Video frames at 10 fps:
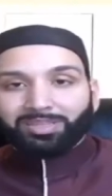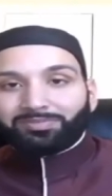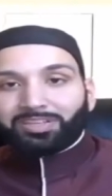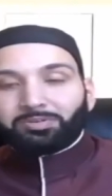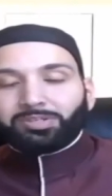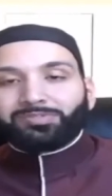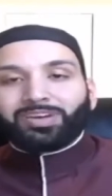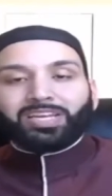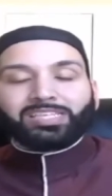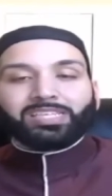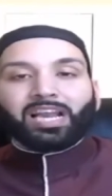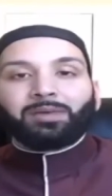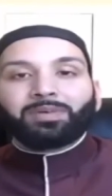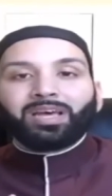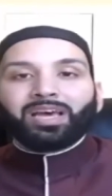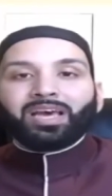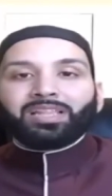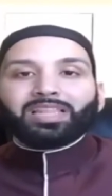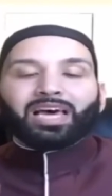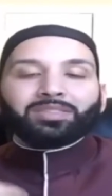believed in Yusuf Islam,
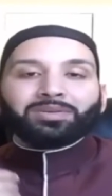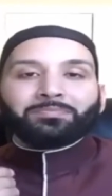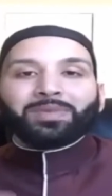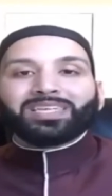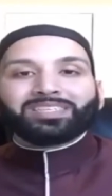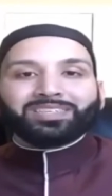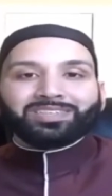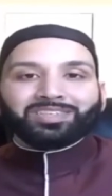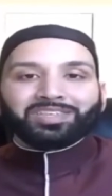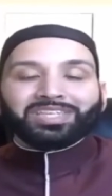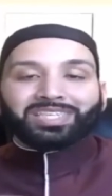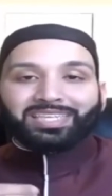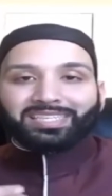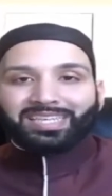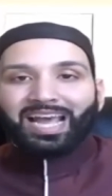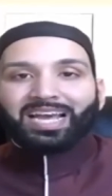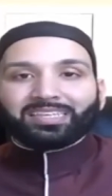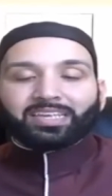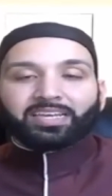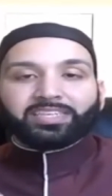that the message is
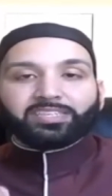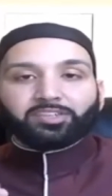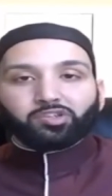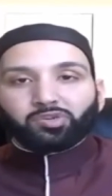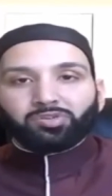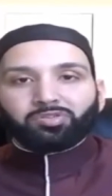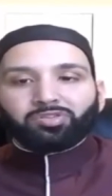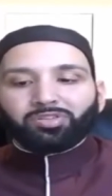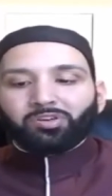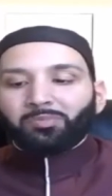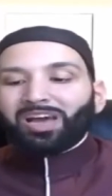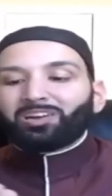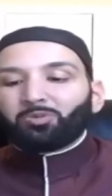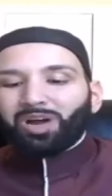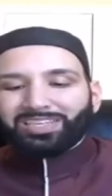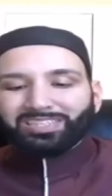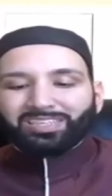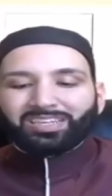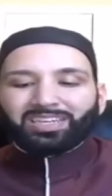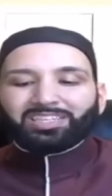intact and it's the truth no matter what.
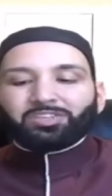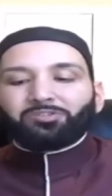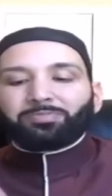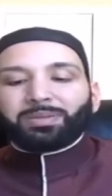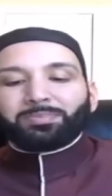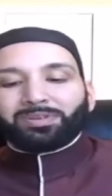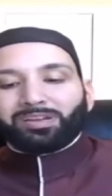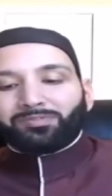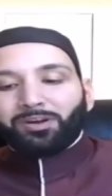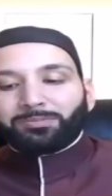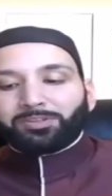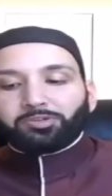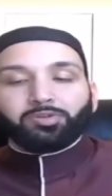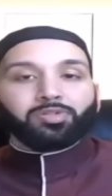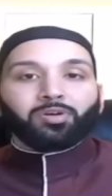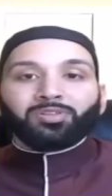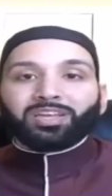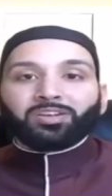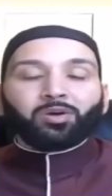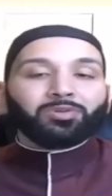So if people confirm the truth or
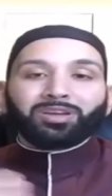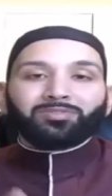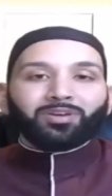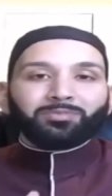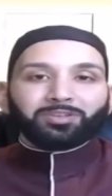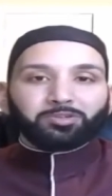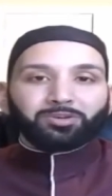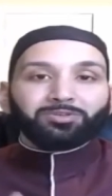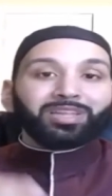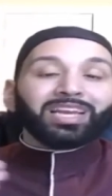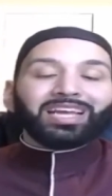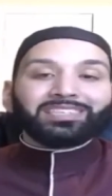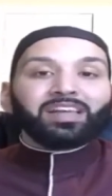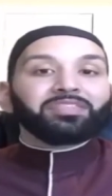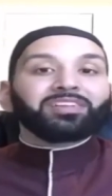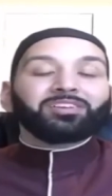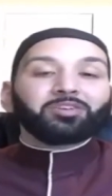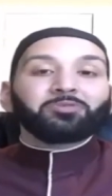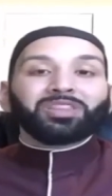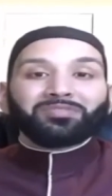they don't confirm the truth, it has nothing to
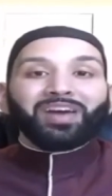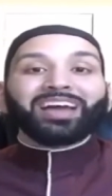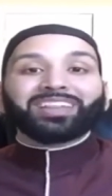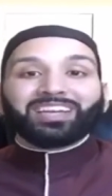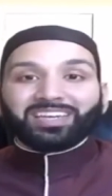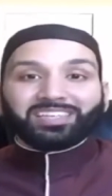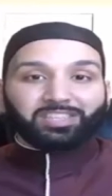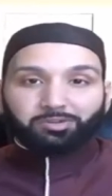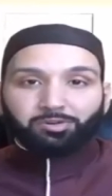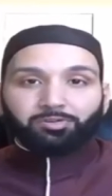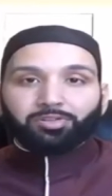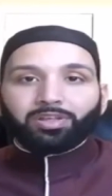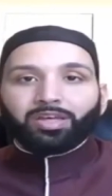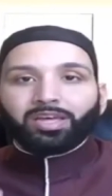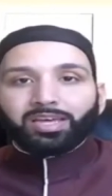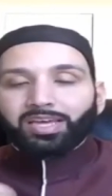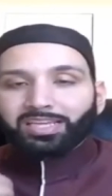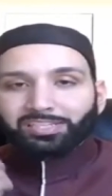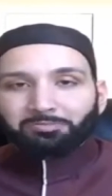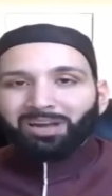do with the fact that it is the truth.
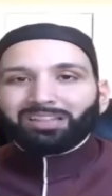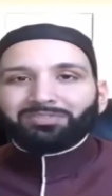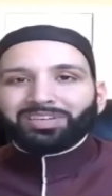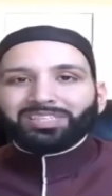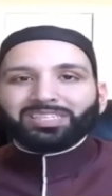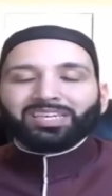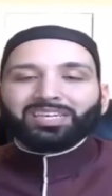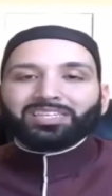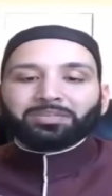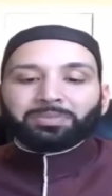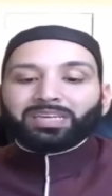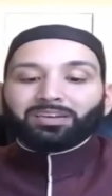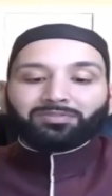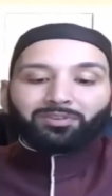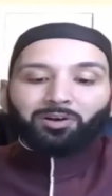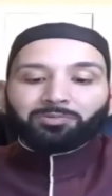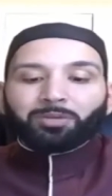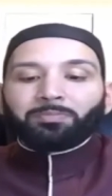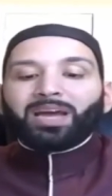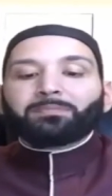It's irrelevant to be
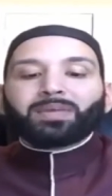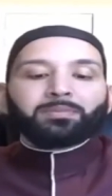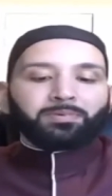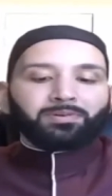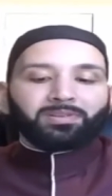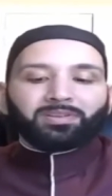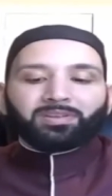confirmed by people.